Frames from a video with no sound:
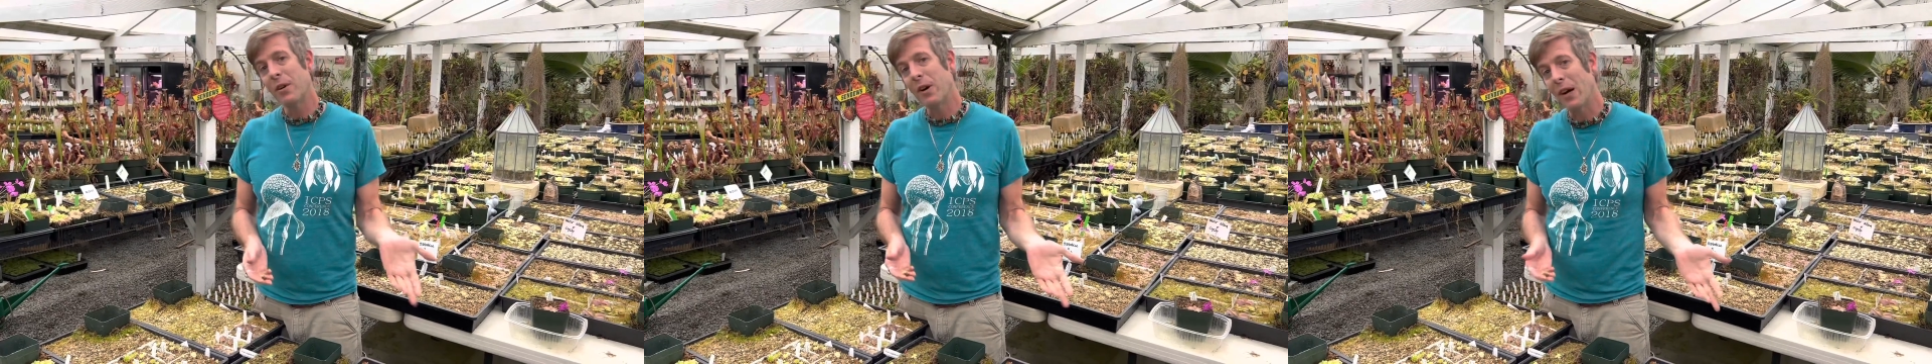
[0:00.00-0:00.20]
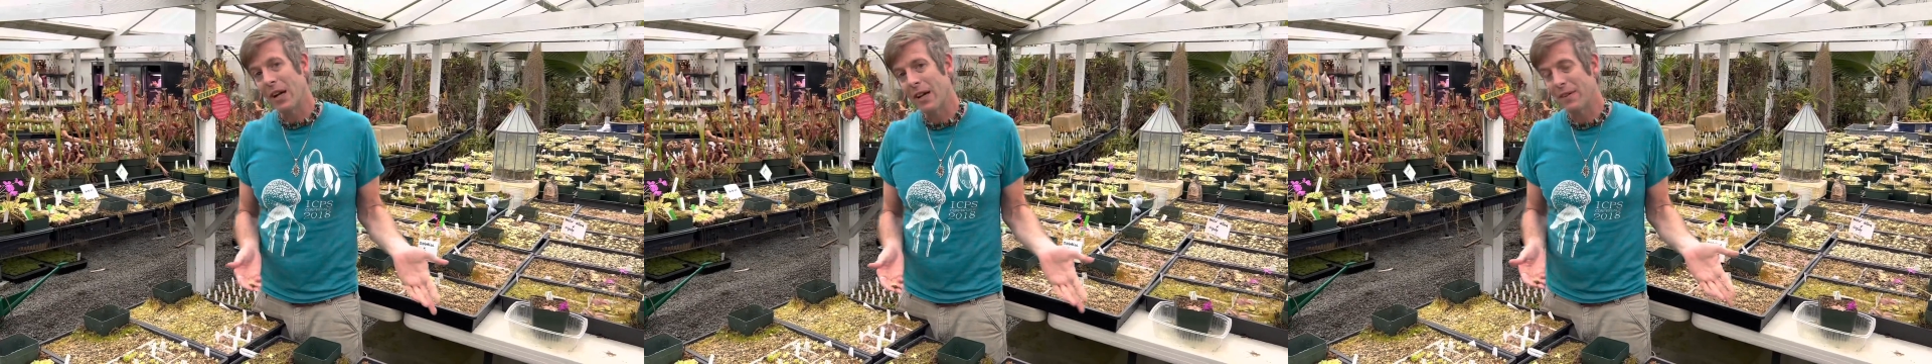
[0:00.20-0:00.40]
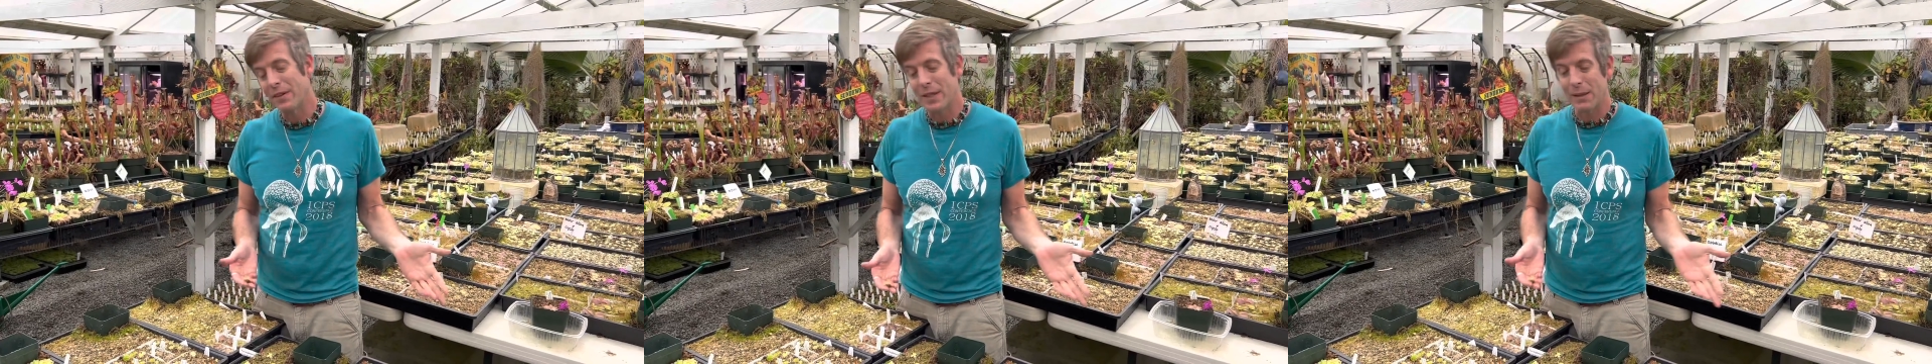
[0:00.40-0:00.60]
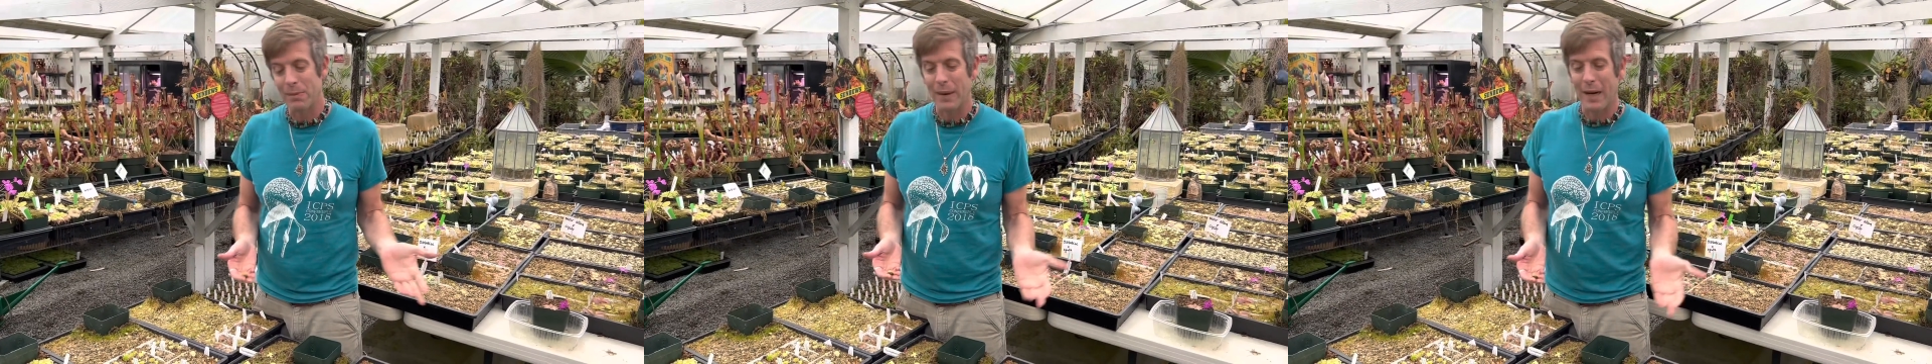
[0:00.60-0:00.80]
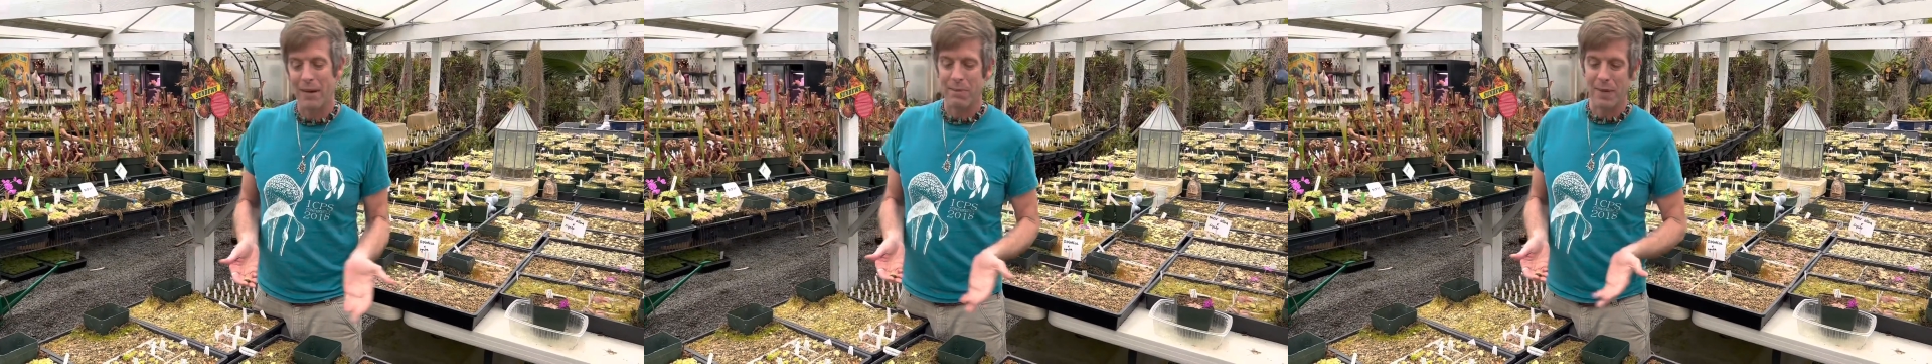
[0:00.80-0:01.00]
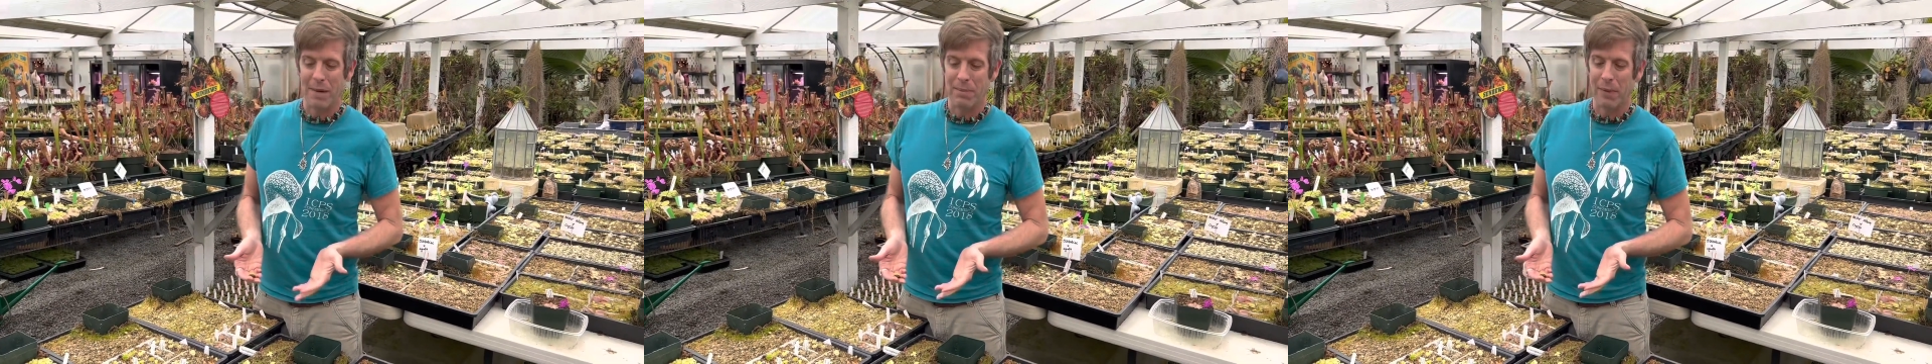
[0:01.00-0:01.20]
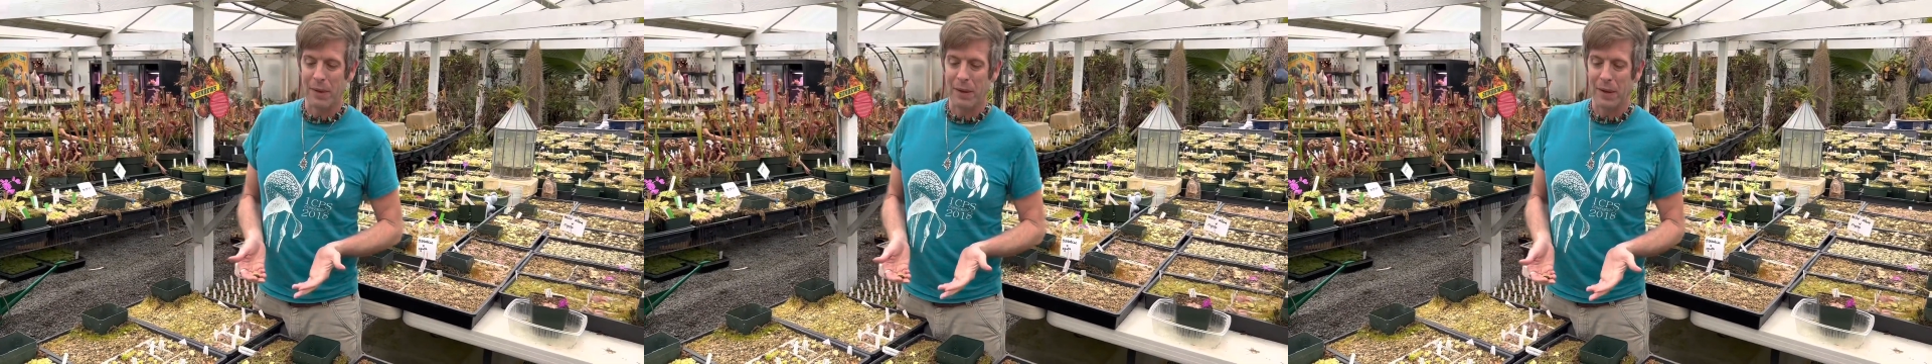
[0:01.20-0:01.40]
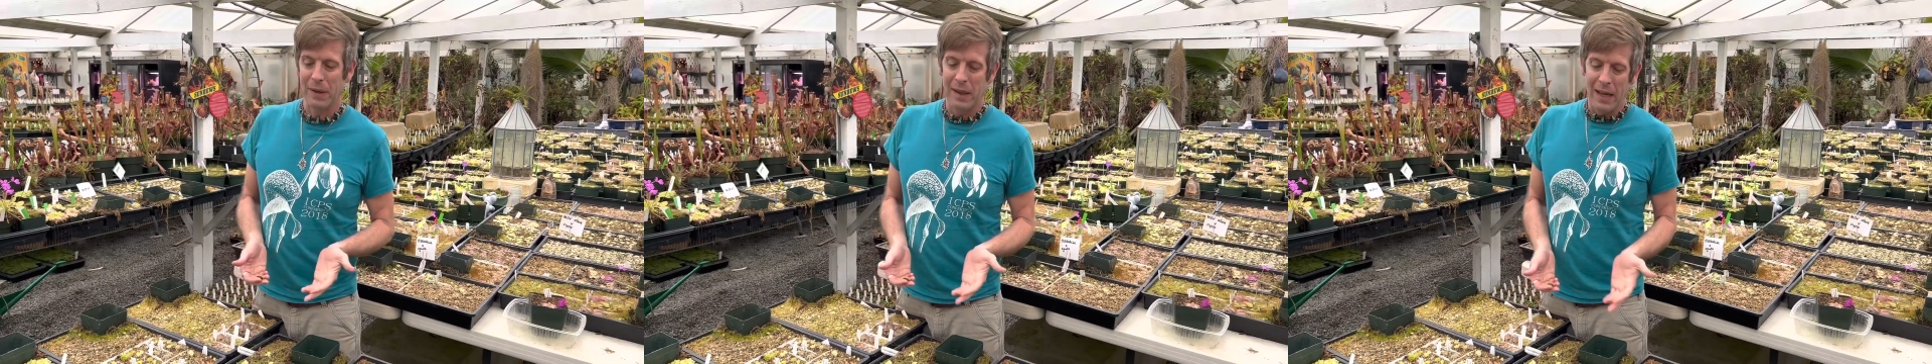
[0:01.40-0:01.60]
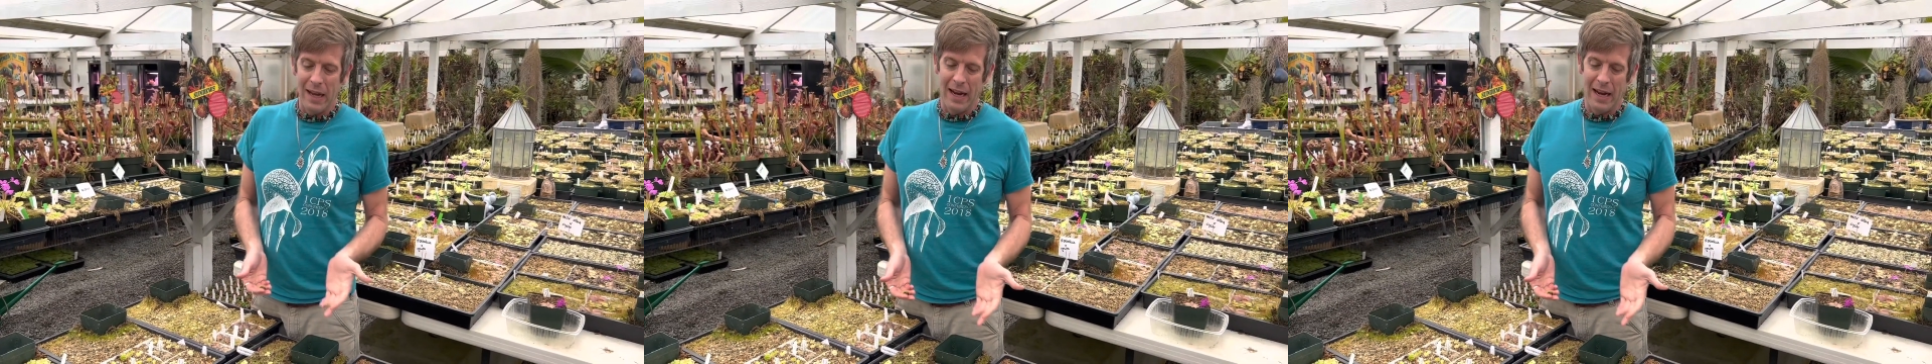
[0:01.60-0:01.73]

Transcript: carnivorous plant people,